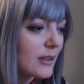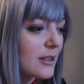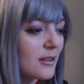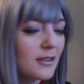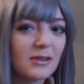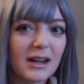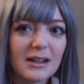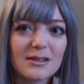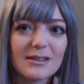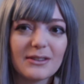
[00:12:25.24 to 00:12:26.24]
It's also not
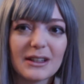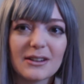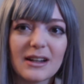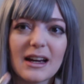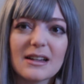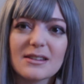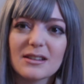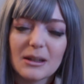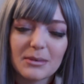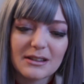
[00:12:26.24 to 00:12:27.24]
as severe as the
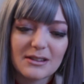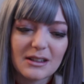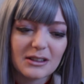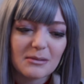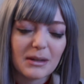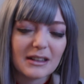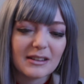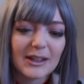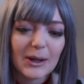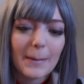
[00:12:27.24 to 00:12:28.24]
lip concealer, but
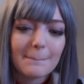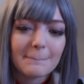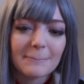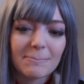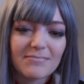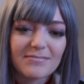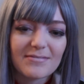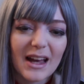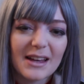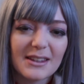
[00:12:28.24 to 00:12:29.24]
like
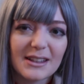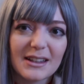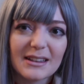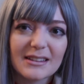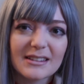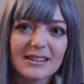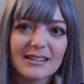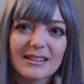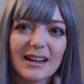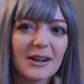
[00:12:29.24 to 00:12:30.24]
I think it,
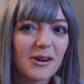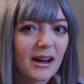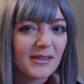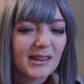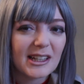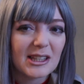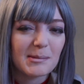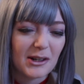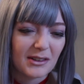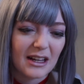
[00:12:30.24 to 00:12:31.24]
I don't know, I feel like it's
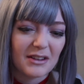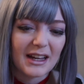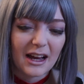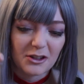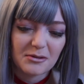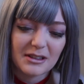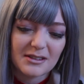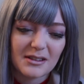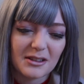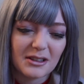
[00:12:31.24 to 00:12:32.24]
better than having actual
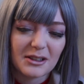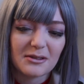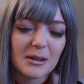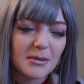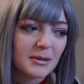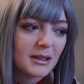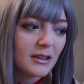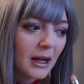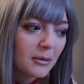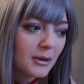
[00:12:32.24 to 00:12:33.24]
concealer on your lips, because
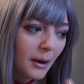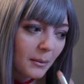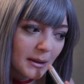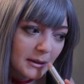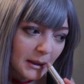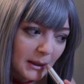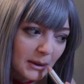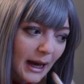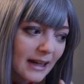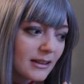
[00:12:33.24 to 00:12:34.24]
I would not want to eat
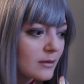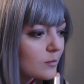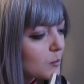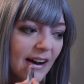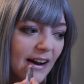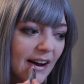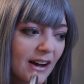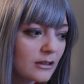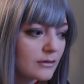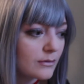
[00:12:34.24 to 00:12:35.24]
that.
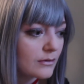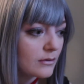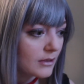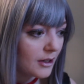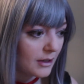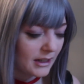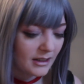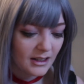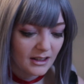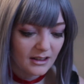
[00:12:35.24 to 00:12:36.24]
Okay,
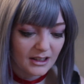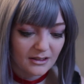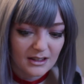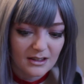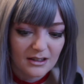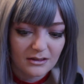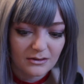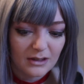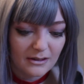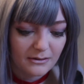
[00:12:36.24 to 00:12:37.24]
they're concealed
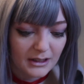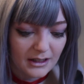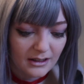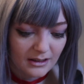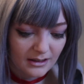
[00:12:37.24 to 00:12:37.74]
roughly.